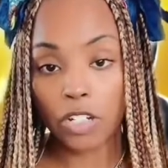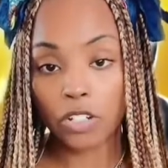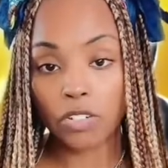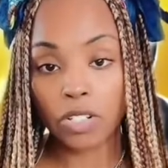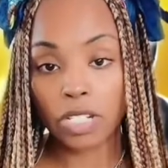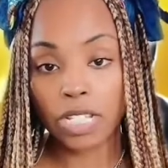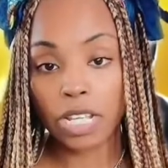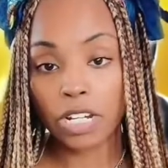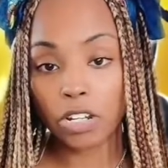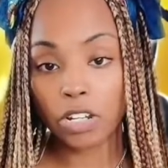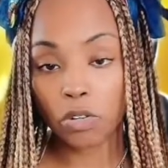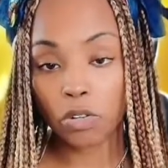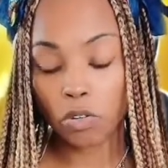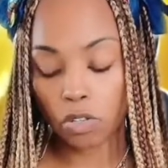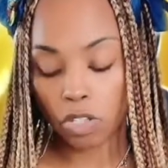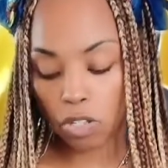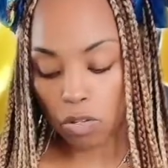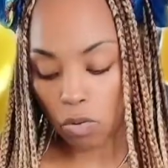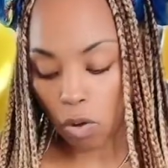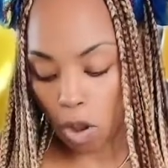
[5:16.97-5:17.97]
understanding
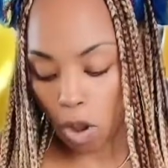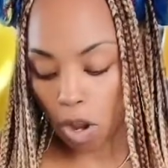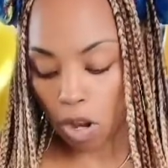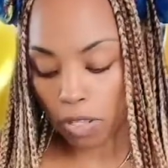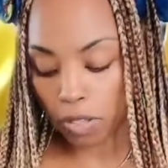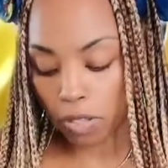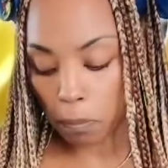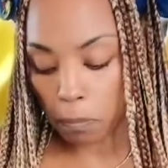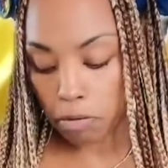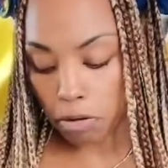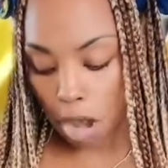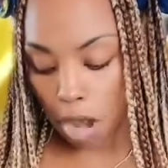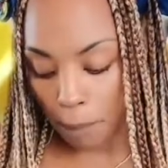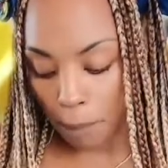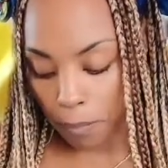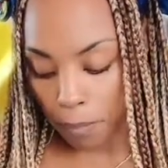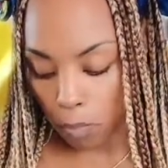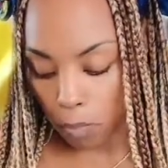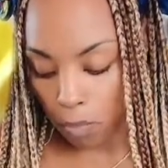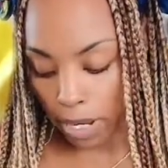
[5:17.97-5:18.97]
who you are the
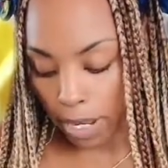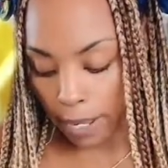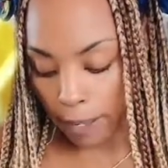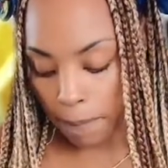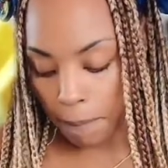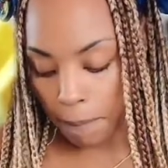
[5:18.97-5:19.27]
proper way,